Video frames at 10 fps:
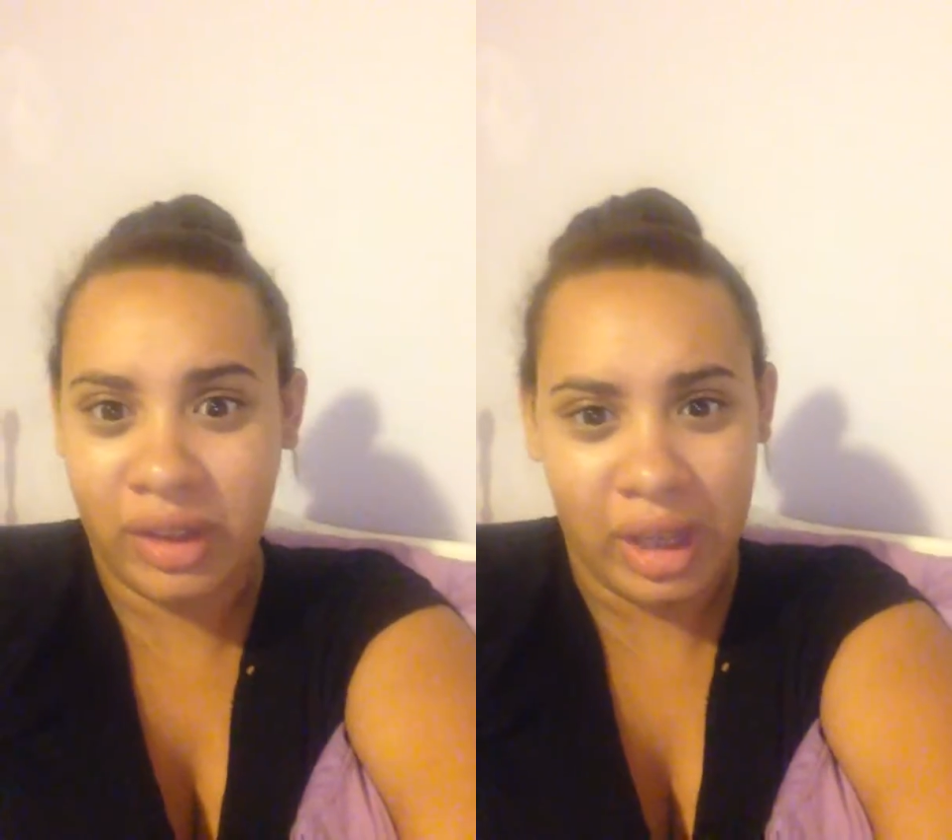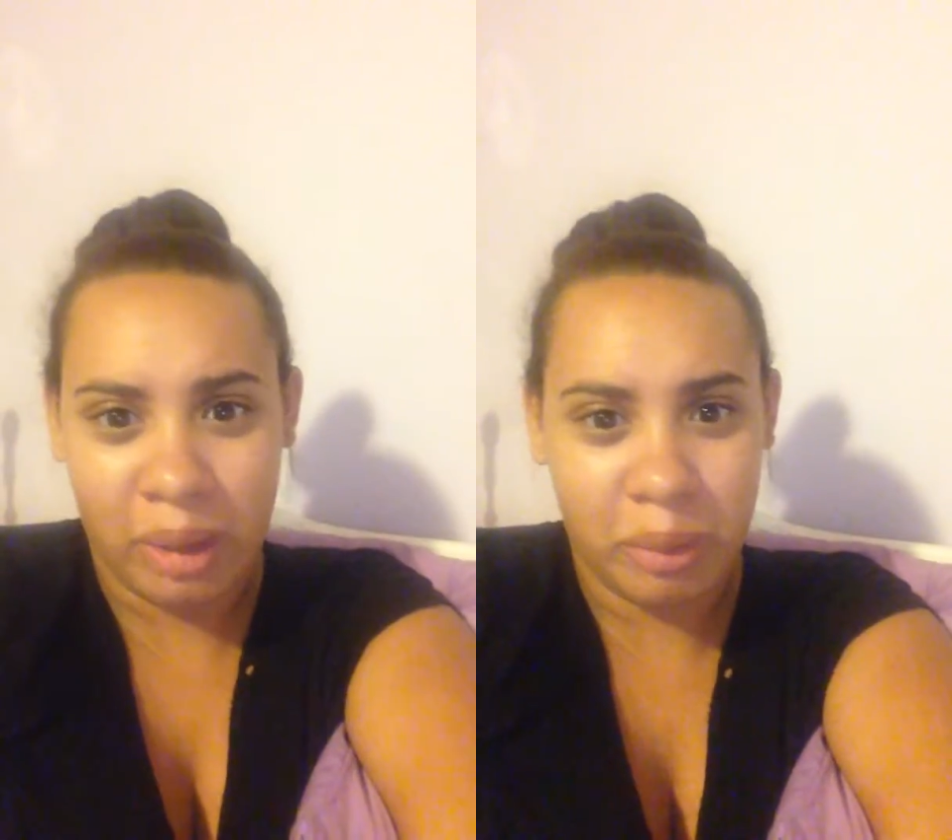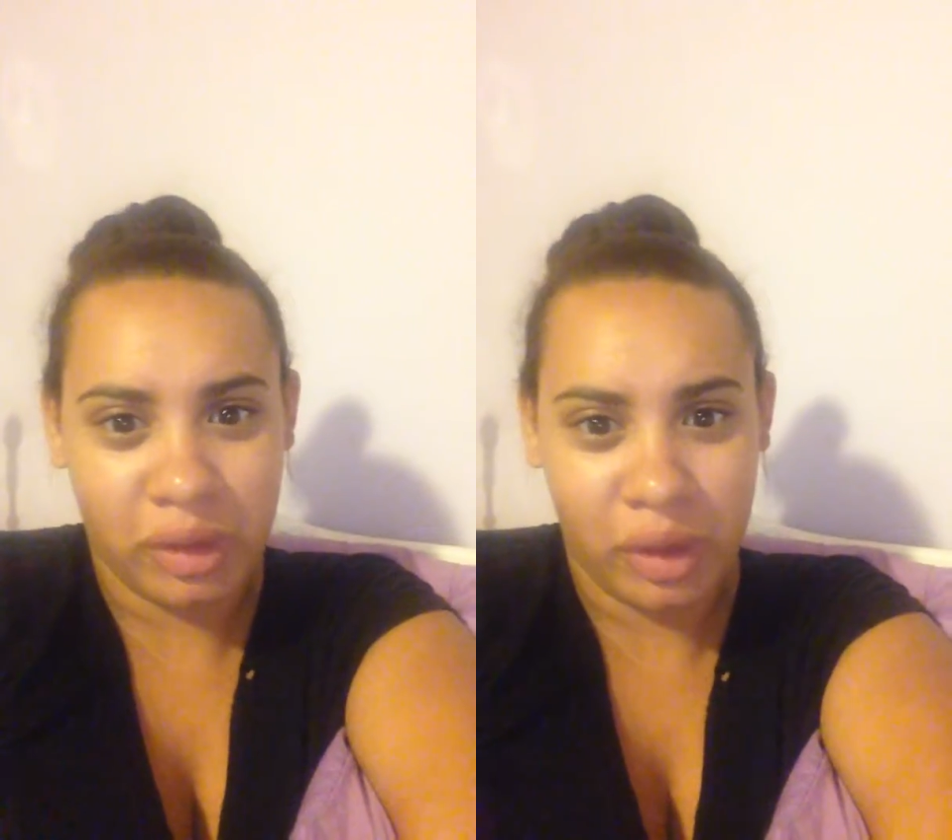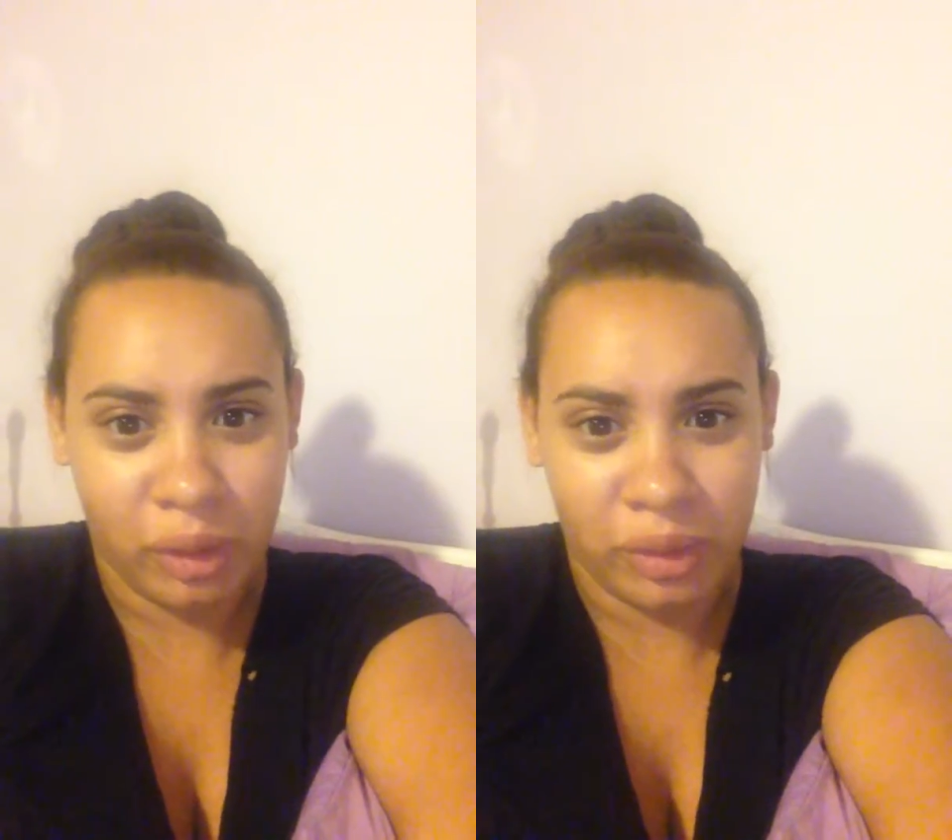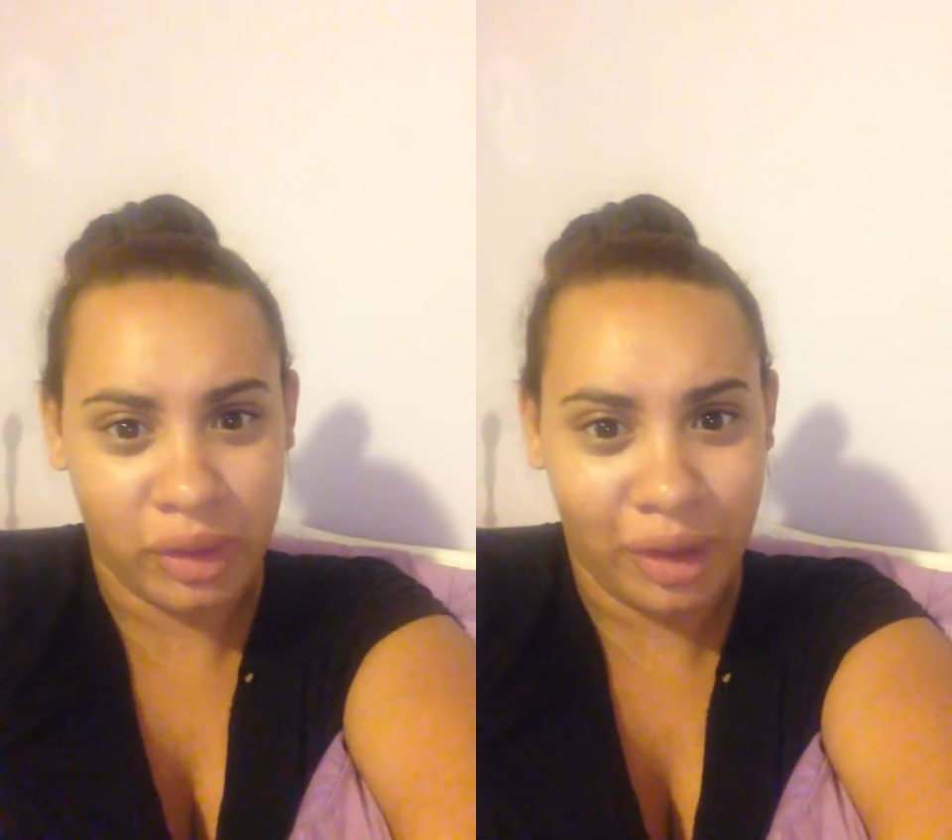I'm just
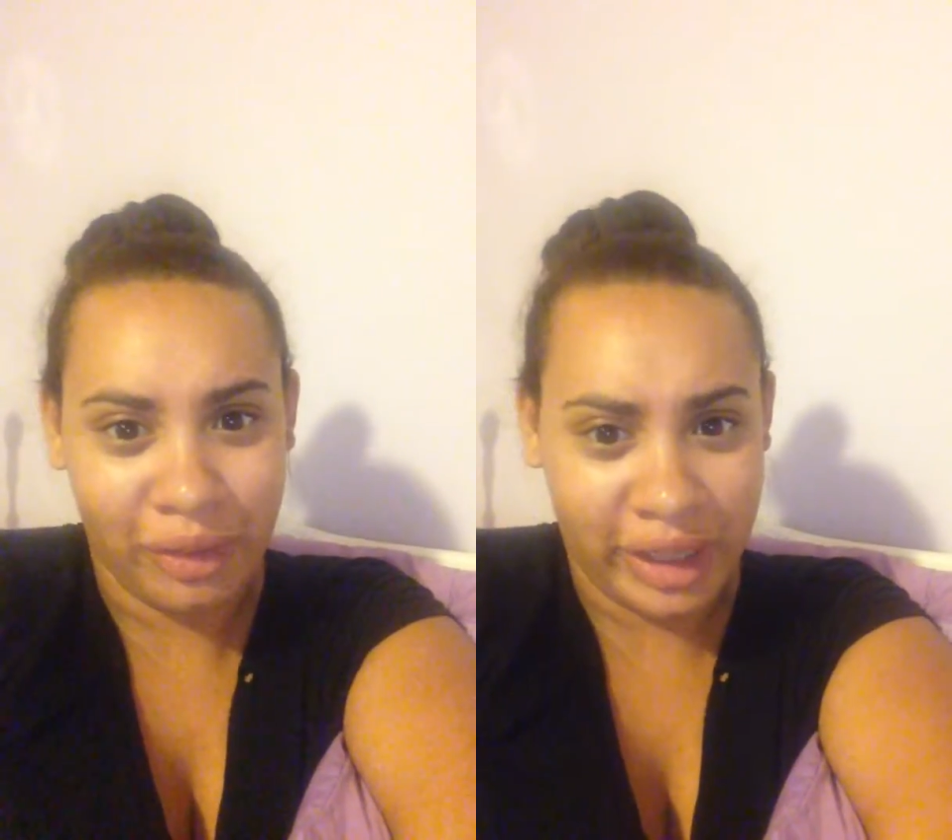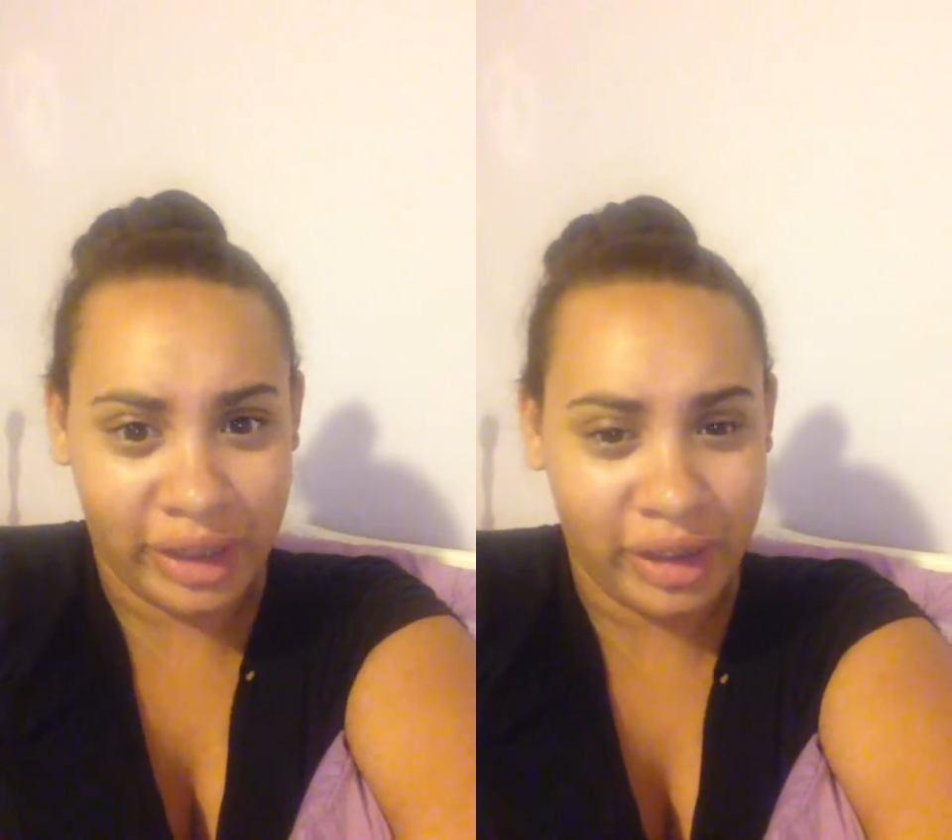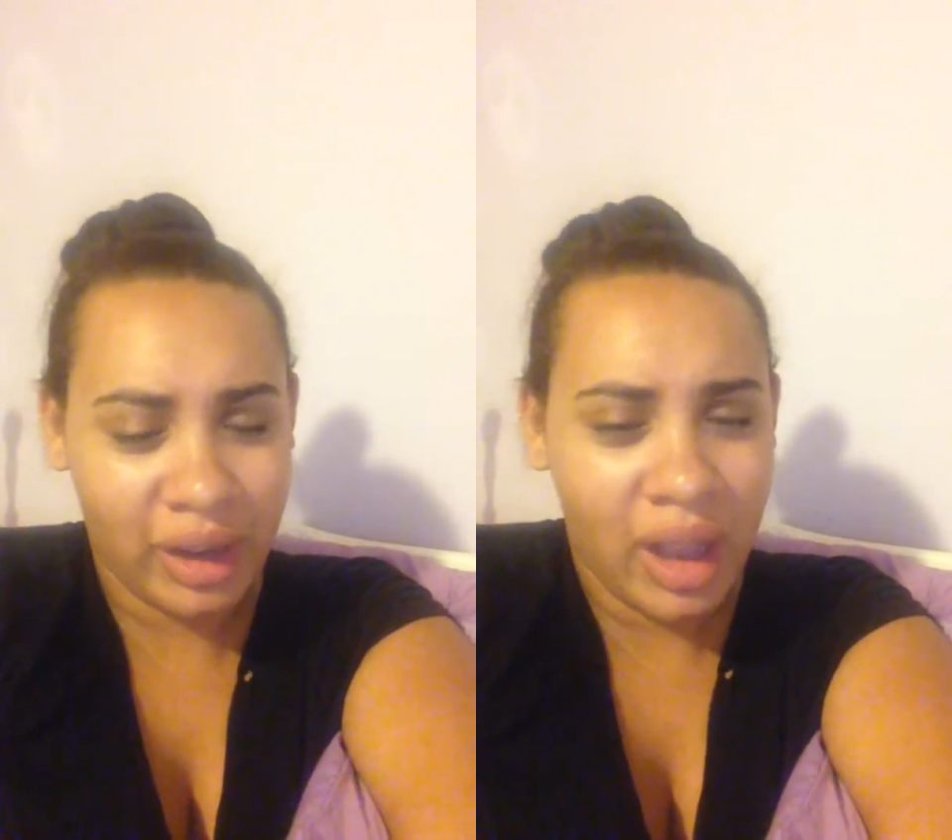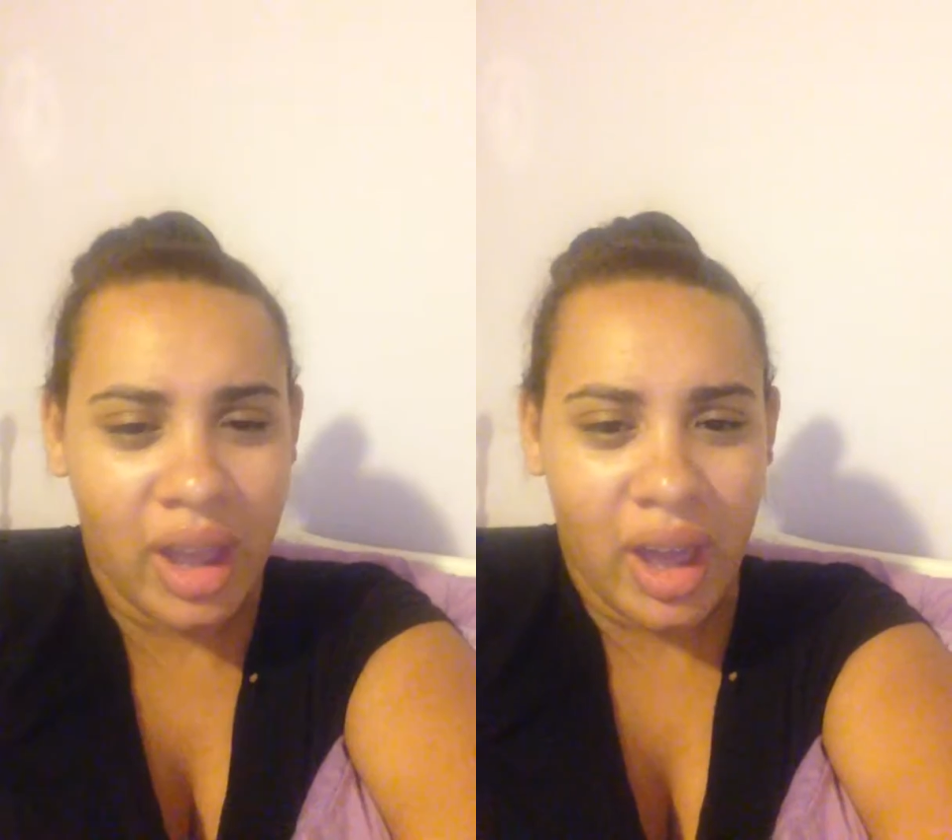so self-centered,